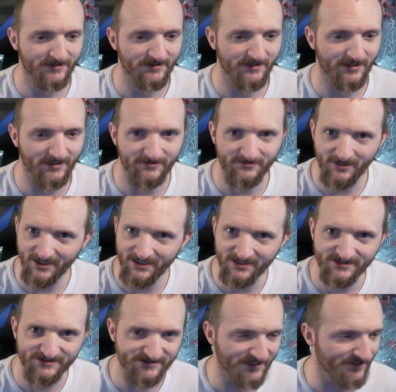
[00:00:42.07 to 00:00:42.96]
and like I
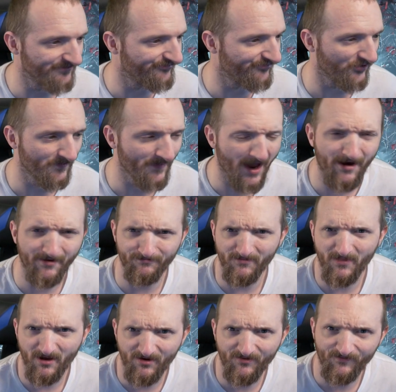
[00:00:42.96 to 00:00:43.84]
said, for
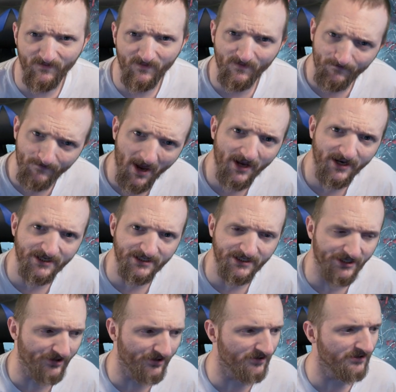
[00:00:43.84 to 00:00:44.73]
about a
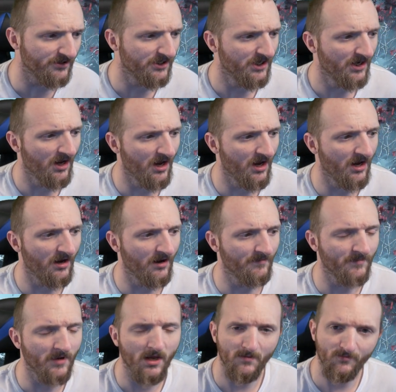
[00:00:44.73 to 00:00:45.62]
year.
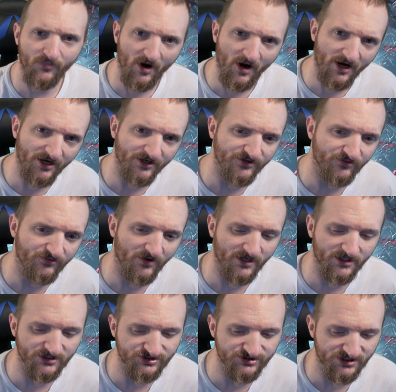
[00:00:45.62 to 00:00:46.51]
Prior to
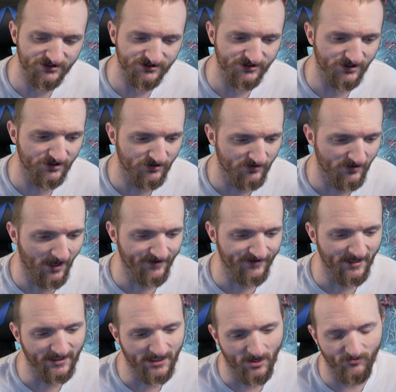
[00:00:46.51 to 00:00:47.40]
running Gentoo, I
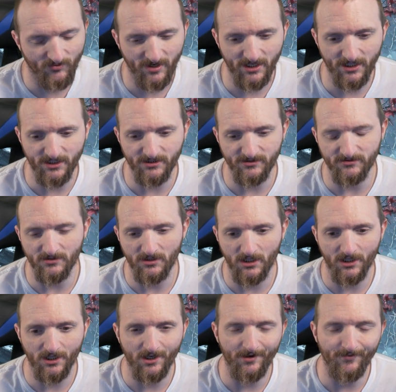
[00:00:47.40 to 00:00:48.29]
think I ran
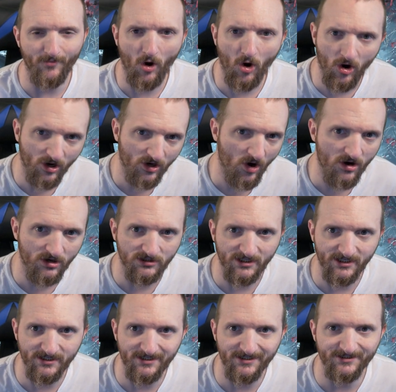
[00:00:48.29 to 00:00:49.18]
Arch
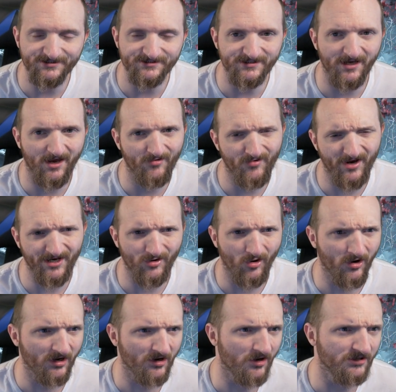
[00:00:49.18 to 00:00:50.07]

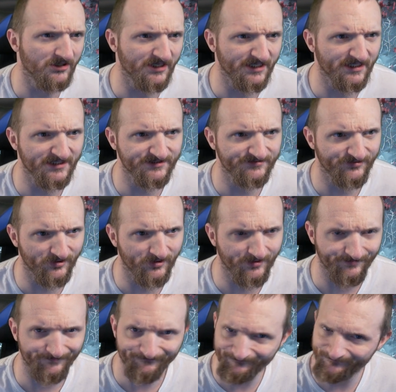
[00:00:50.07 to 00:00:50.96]
Linux for,
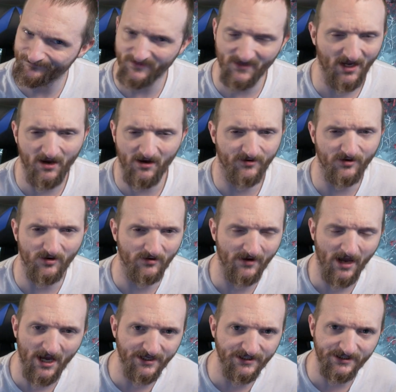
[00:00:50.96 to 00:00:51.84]
I don't know,
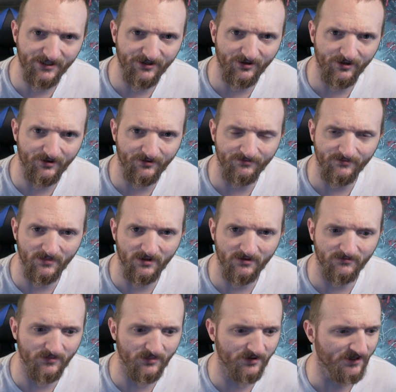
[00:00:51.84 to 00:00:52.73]
a year
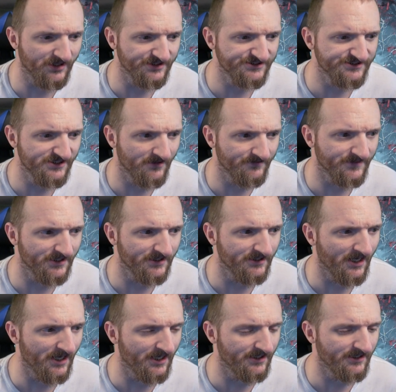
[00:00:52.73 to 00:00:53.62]
and something.
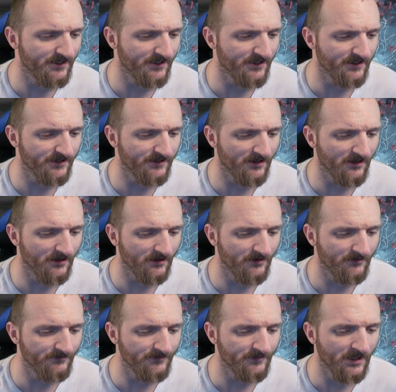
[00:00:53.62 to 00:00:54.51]
And then